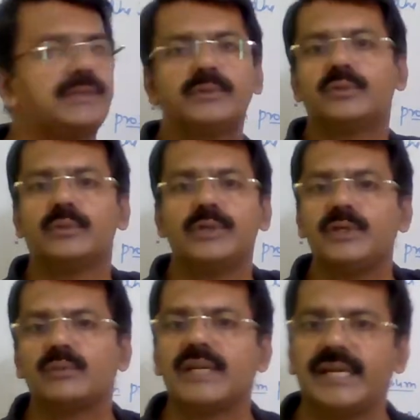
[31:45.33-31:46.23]
2. 2
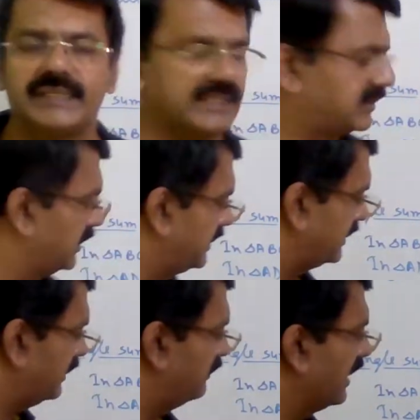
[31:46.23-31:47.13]
into 180 is
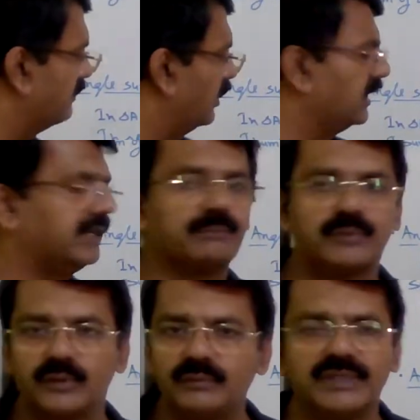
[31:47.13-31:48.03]
360. We have already
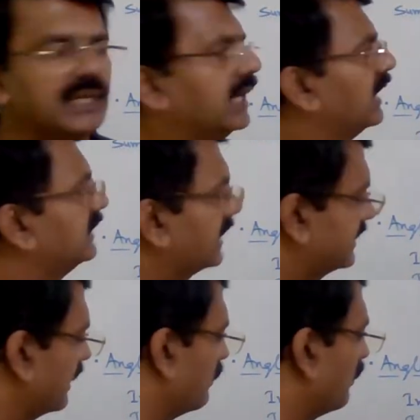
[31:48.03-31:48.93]
proved that
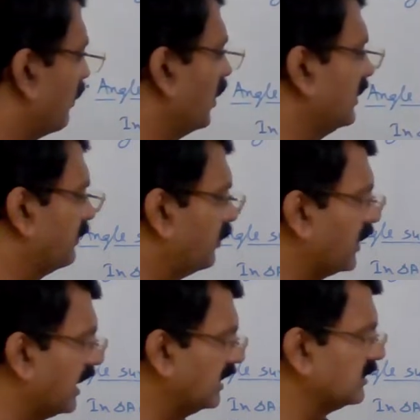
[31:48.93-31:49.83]
sum of all the four
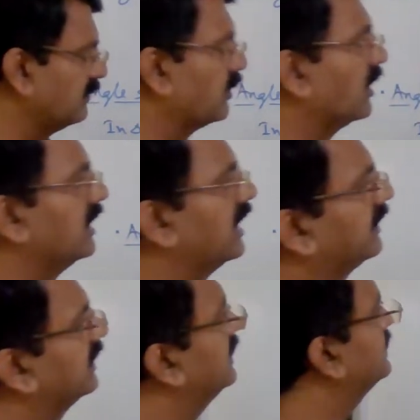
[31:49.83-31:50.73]
angles of a
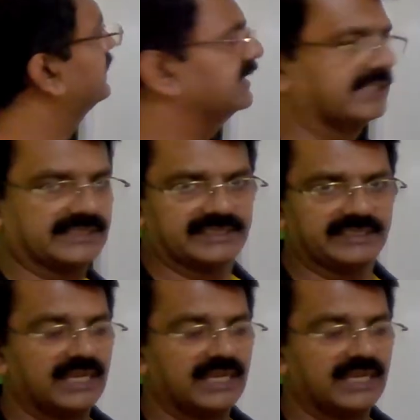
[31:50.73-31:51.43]
quadrilateral is 360.